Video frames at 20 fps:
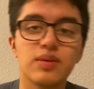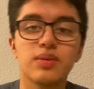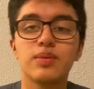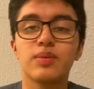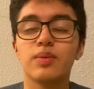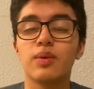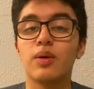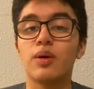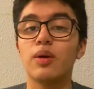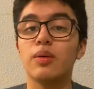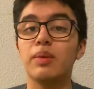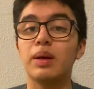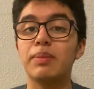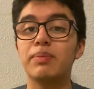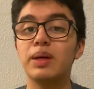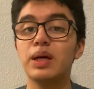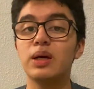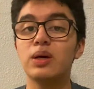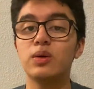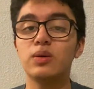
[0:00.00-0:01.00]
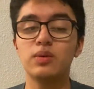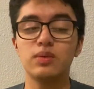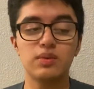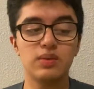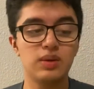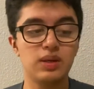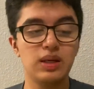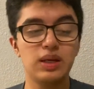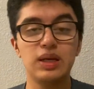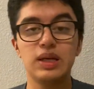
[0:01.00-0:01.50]
are my bell
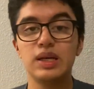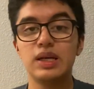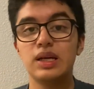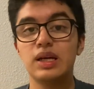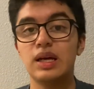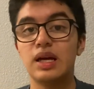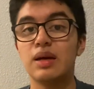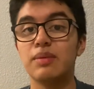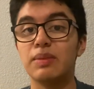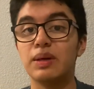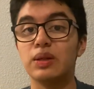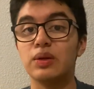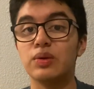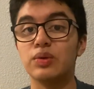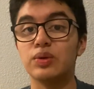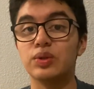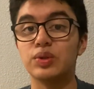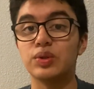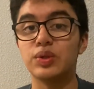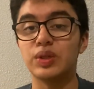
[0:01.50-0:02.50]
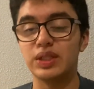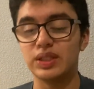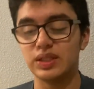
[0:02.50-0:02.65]
and my lower joint.